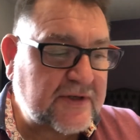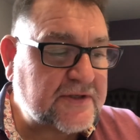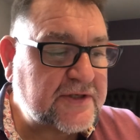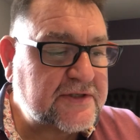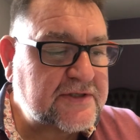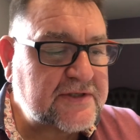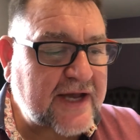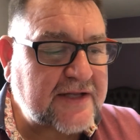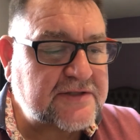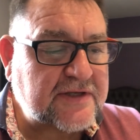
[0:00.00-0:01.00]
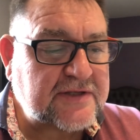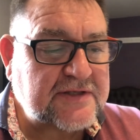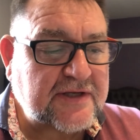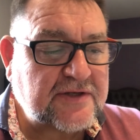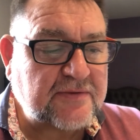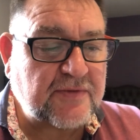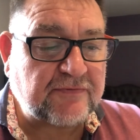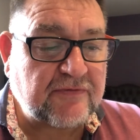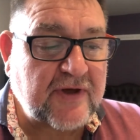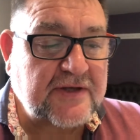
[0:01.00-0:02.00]
And Jesus answered and said to him, the
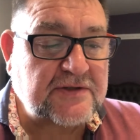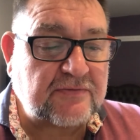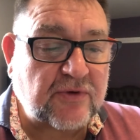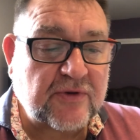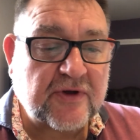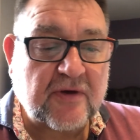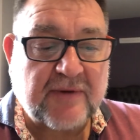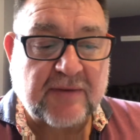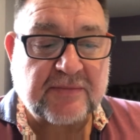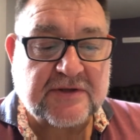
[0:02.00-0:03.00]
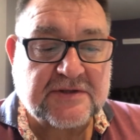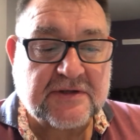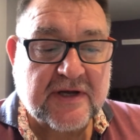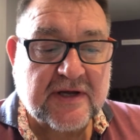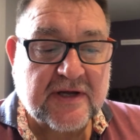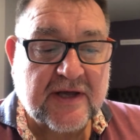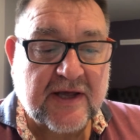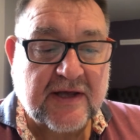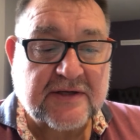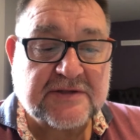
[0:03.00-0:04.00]
first of all the commandments
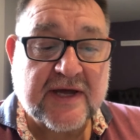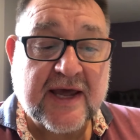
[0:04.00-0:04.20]
is,